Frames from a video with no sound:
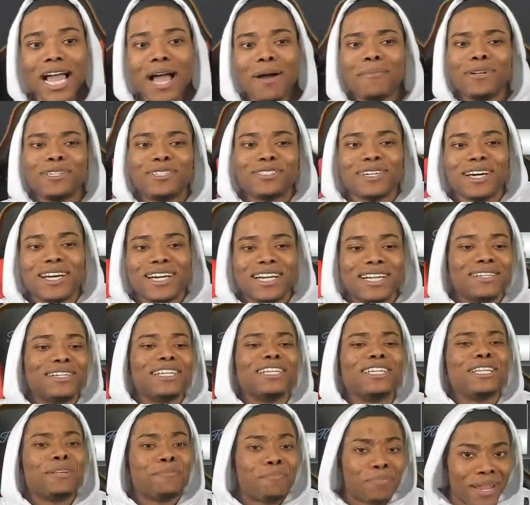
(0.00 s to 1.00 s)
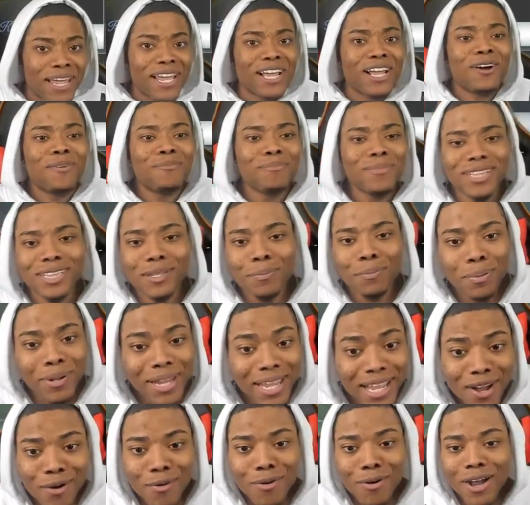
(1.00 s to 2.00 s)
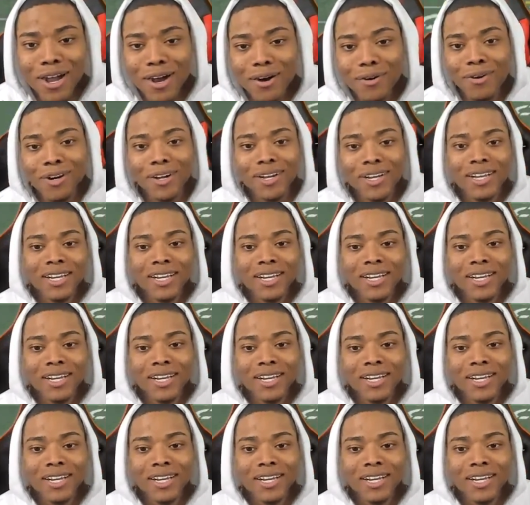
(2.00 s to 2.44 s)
I'm gonna try to. The, the play gonna be. The play gonna go.